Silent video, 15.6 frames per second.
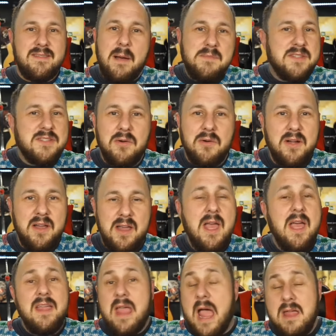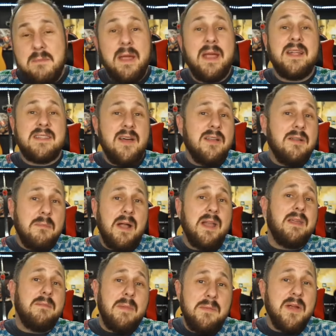I'm sorry. Yeah, you make a ton of
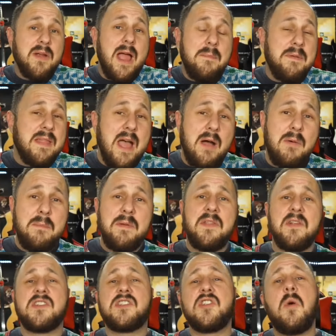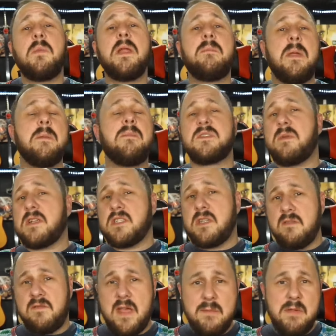money. Maybe you're happy that way, but there's so many people,
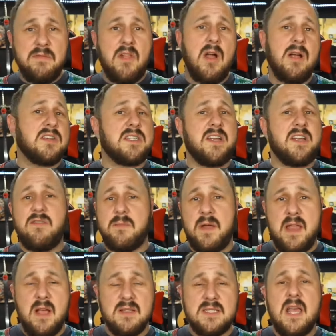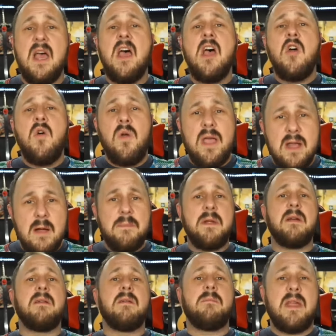especially family vloggers and everybody else, who get up
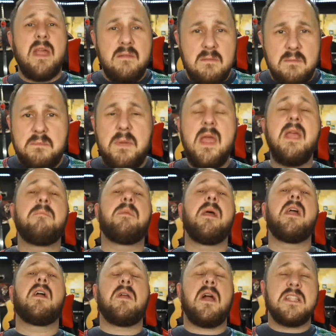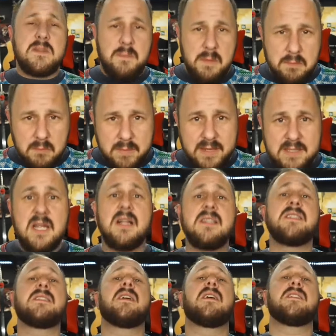here and get big, big crowds of people, make
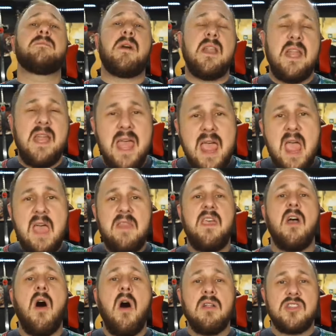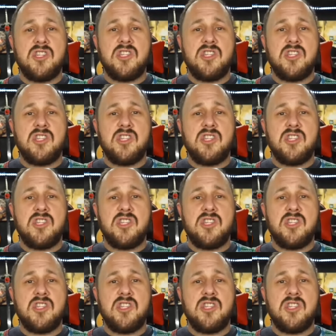tons and tons of money, and they all